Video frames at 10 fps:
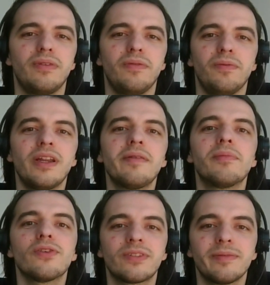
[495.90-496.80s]
within
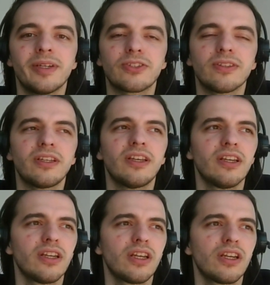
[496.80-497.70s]
both of them actually
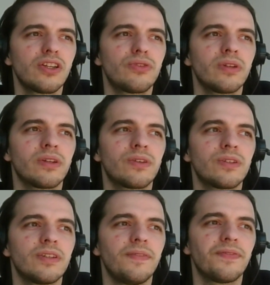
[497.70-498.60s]

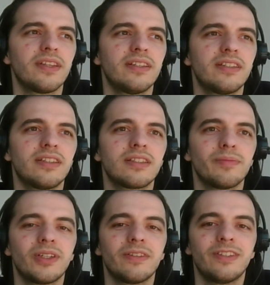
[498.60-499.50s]
trigger
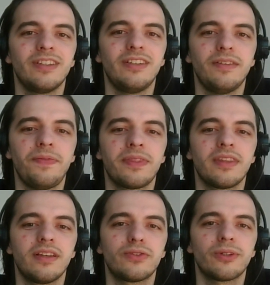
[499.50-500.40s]
somewhat of an
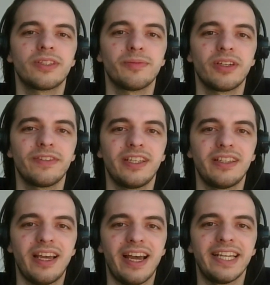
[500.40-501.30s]

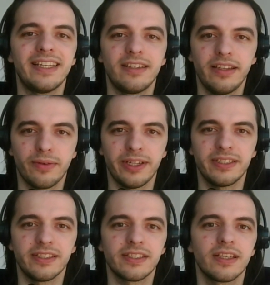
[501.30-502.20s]
identity
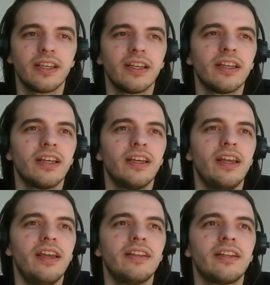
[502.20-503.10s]
crisis.
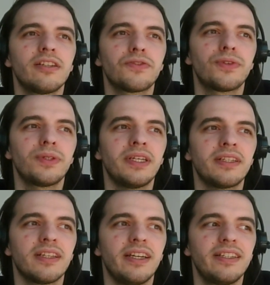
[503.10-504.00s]
And it is through
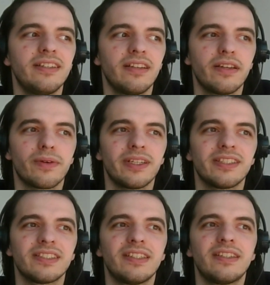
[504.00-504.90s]
that identity
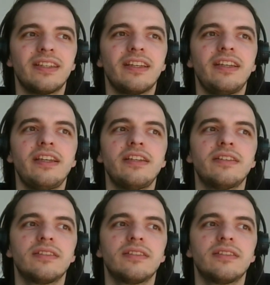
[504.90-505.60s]
crisis uh, that they